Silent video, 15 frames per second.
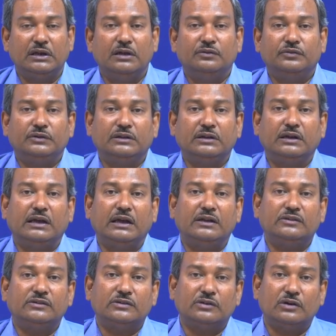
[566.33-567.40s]
for the
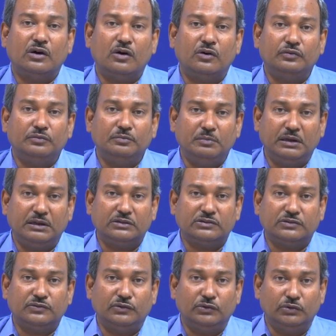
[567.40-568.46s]
case of mixed
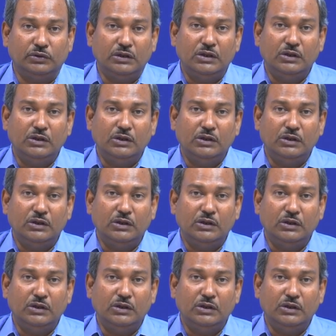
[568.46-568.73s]
flow,